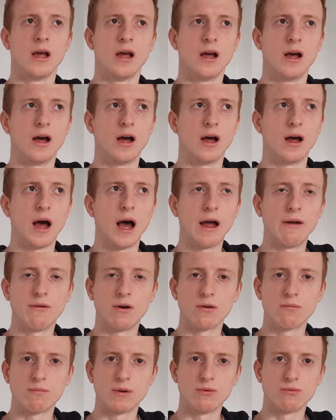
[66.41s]
I
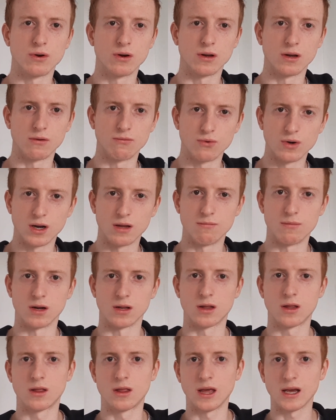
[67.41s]
won't be running really
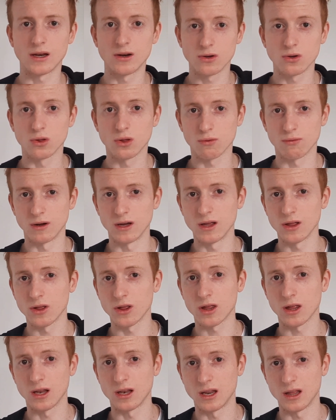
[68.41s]
much technical
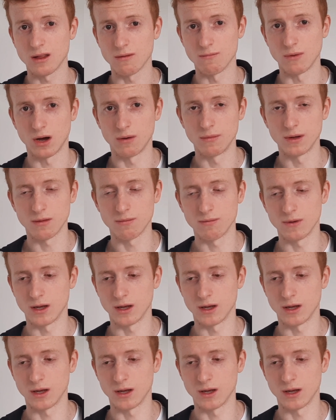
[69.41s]
trails at this moment,